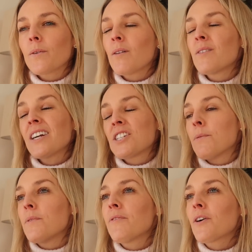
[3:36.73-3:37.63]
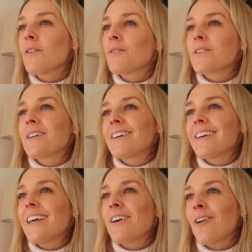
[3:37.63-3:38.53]
actually we forgot all the
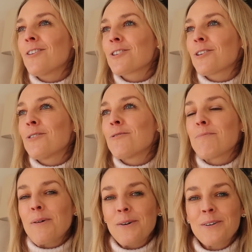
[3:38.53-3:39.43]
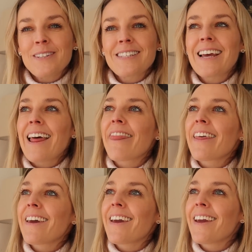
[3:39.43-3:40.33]
ecological reports and
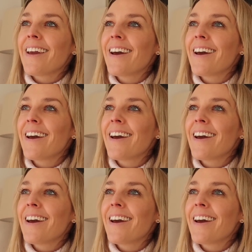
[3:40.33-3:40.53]
the